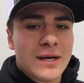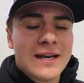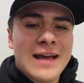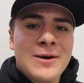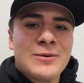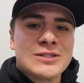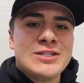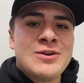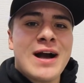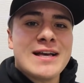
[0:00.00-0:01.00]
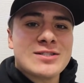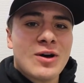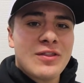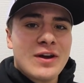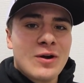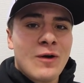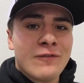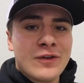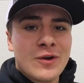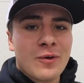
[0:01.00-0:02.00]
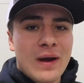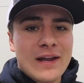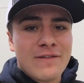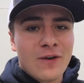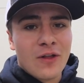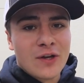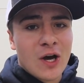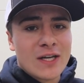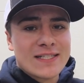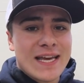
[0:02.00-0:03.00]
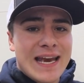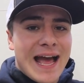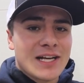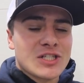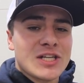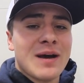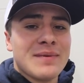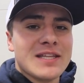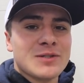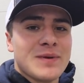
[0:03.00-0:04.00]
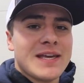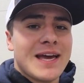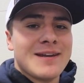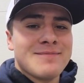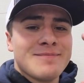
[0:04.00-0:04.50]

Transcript: But we'll see you guys all there. Hopefully you're ready for all the content action coming this weekend.